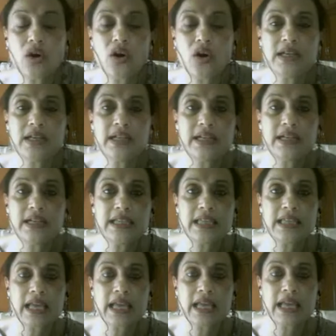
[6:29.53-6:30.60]
ordinary
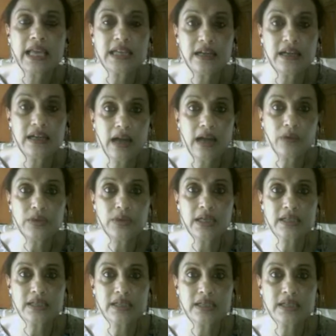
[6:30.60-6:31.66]
things around
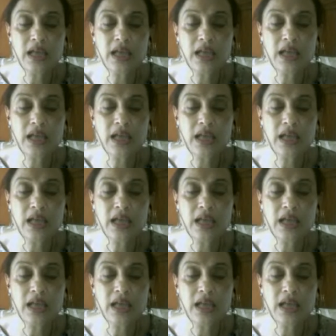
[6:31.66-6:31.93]
us